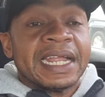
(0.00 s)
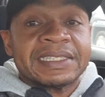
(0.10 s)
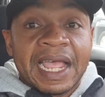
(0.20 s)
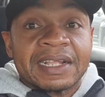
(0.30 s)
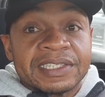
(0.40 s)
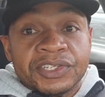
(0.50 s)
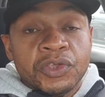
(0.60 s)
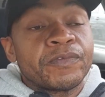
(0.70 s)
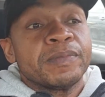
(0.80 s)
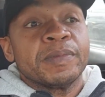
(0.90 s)
doctor
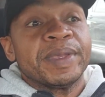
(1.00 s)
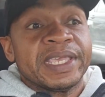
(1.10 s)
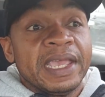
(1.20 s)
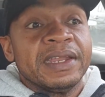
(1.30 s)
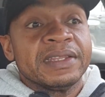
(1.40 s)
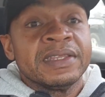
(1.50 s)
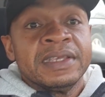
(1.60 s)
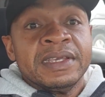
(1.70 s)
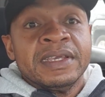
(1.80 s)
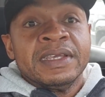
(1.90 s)
knew from the beginning
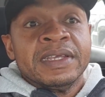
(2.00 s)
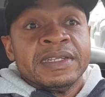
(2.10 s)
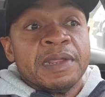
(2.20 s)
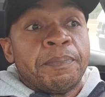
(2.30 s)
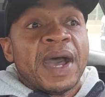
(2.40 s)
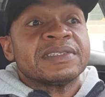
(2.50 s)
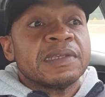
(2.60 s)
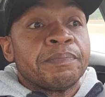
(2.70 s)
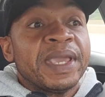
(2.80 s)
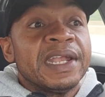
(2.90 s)
the
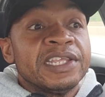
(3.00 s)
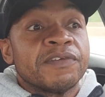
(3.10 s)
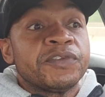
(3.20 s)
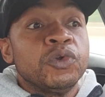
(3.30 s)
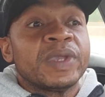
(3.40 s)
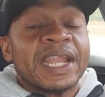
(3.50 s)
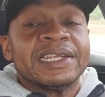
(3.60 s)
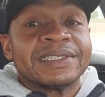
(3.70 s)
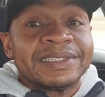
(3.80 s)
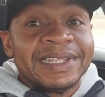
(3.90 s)
possibility of you
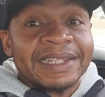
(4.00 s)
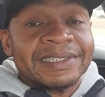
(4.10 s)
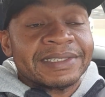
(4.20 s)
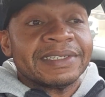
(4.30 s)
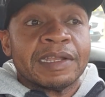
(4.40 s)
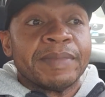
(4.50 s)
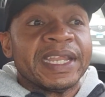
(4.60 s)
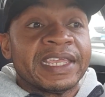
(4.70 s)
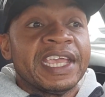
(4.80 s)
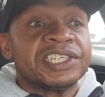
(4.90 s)
getting addicted to that
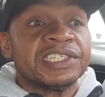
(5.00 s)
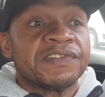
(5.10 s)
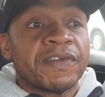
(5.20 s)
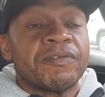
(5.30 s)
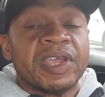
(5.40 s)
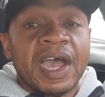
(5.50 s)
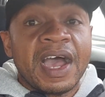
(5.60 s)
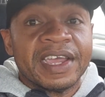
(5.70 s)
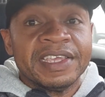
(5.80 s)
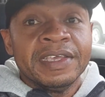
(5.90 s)
medication is very
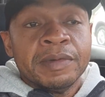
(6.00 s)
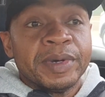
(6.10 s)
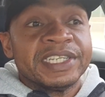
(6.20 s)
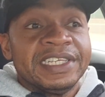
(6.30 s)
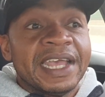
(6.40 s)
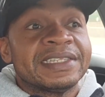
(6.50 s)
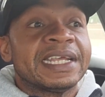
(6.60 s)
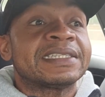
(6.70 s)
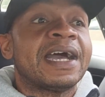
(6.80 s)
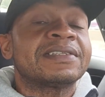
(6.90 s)
high, but yet
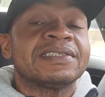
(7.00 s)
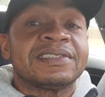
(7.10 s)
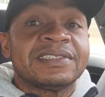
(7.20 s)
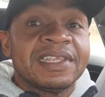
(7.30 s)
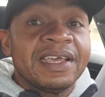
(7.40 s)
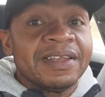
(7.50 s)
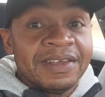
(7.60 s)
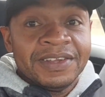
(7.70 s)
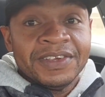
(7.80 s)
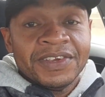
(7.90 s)
that doctor still
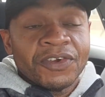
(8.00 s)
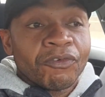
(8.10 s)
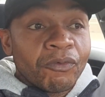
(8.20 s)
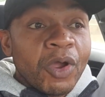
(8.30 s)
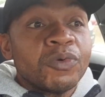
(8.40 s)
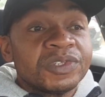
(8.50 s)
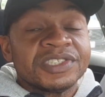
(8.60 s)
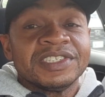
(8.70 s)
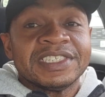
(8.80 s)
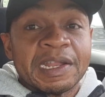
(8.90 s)

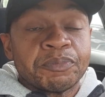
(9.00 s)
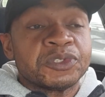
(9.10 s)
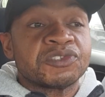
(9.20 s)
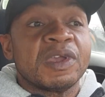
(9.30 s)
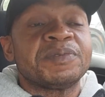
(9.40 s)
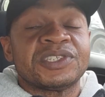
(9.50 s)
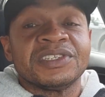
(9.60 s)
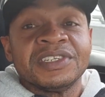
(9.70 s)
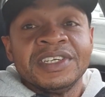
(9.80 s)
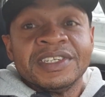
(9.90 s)
wrote that
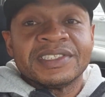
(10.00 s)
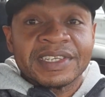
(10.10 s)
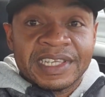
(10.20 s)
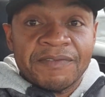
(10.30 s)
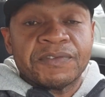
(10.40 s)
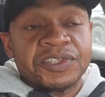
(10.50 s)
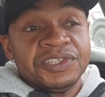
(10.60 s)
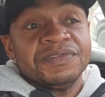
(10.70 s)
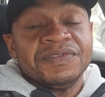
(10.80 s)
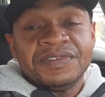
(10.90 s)
prescription to give to
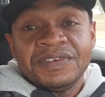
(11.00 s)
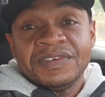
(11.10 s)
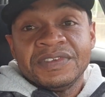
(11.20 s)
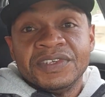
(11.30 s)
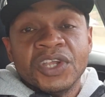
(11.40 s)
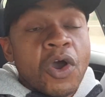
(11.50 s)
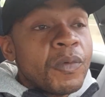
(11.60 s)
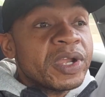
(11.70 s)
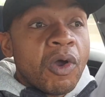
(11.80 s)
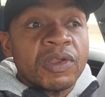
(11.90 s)
you.
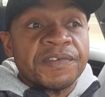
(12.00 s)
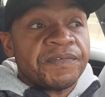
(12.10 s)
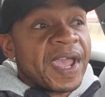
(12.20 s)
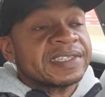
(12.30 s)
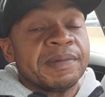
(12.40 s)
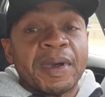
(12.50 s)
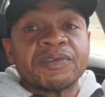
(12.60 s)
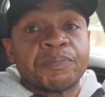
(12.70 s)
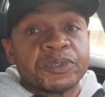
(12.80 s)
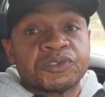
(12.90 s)
Knowing all the facts
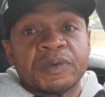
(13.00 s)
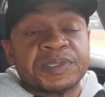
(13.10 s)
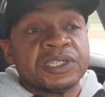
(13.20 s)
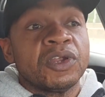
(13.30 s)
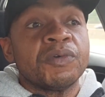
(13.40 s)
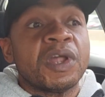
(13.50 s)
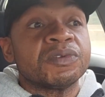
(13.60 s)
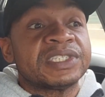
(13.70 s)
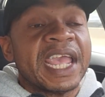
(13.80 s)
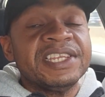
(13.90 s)
about the prescription, knowing how
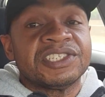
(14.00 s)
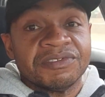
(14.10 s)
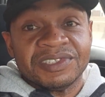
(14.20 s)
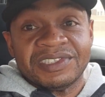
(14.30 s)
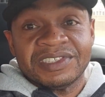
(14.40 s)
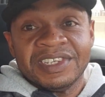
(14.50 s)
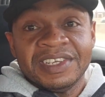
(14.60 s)
dangerous